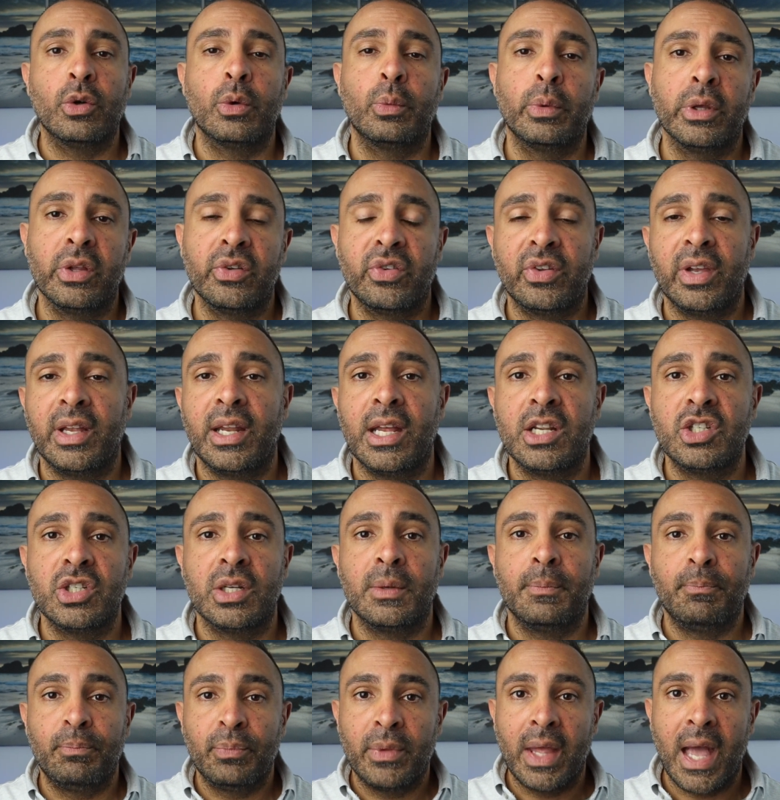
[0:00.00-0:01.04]
a real estate
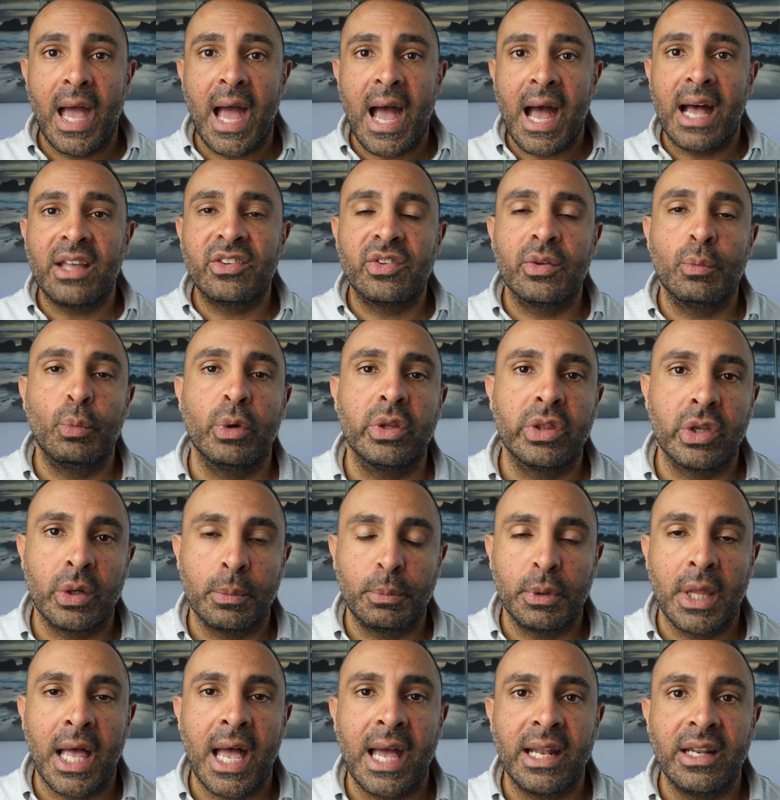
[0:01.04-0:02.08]
agent, ask them what their
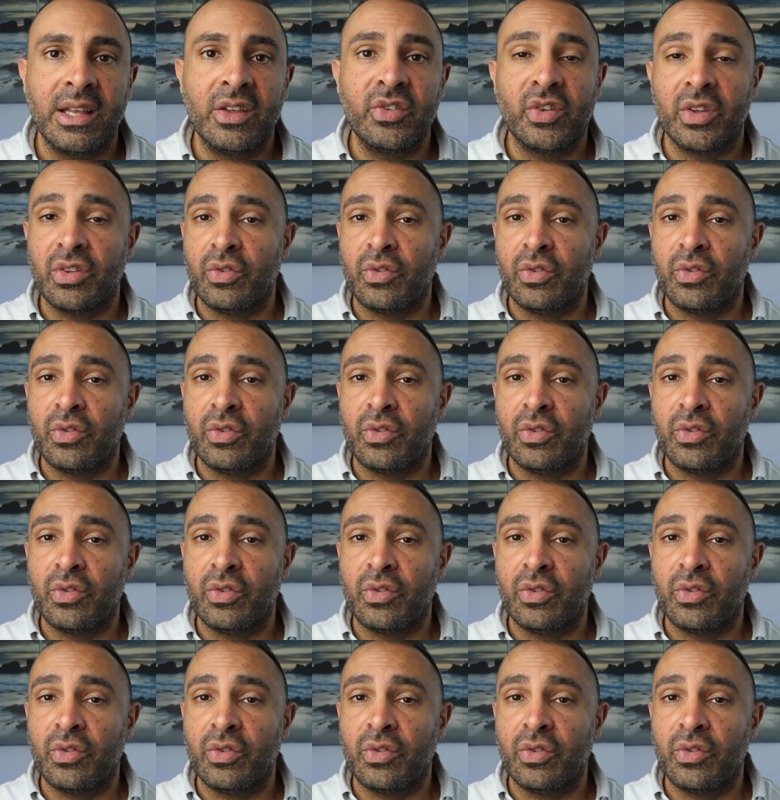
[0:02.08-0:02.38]
plan is.